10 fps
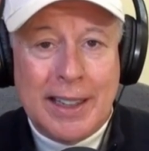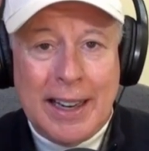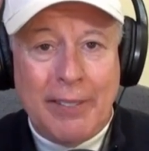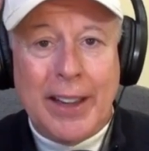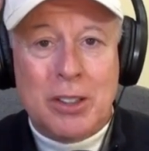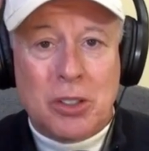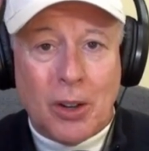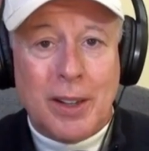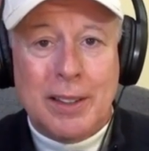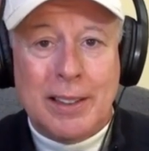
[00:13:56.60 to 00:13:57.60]
And they
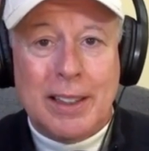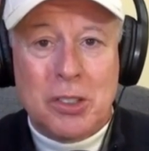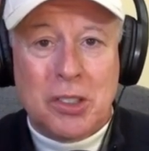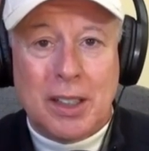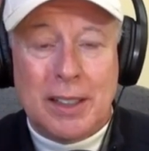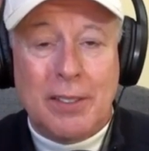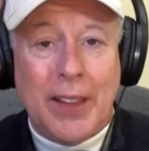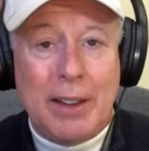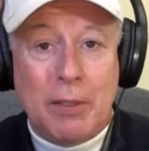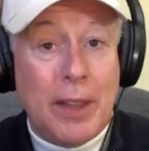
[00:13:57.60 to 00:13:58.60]
started this,
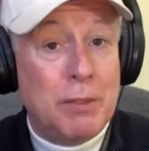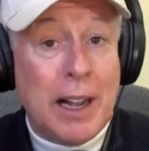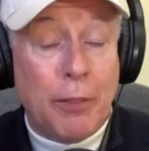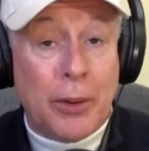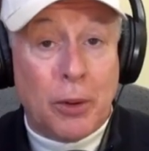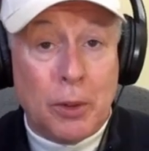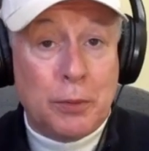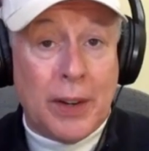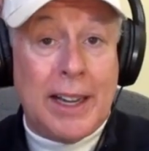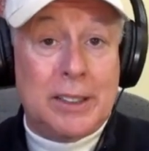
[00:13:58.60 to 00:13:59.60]
they've got their own
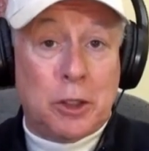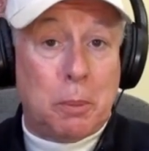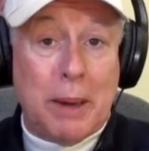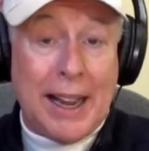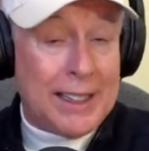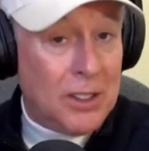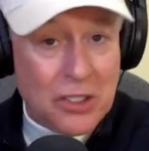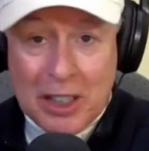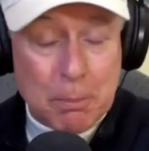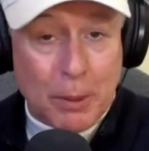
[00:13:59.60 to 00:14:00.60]
financial package
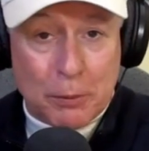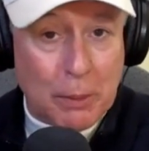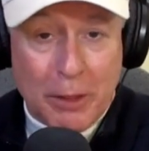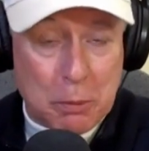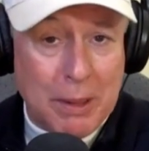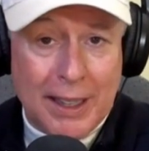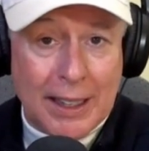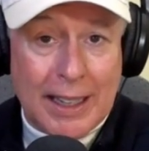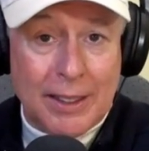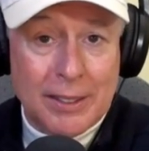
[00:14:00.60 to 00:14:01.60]
separate from this
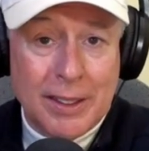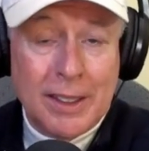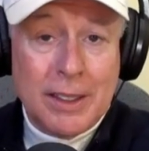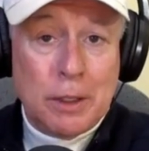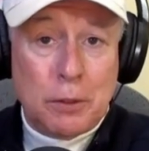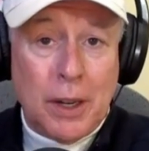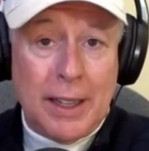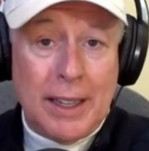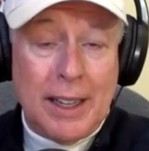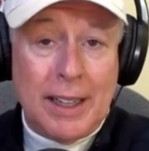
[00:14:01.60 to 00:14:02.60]
bailout
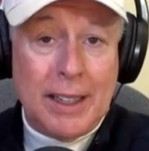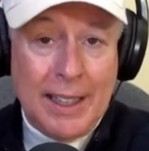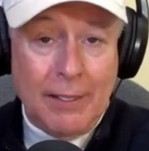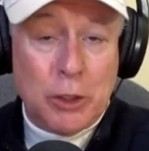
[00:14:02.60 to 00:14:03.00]
in the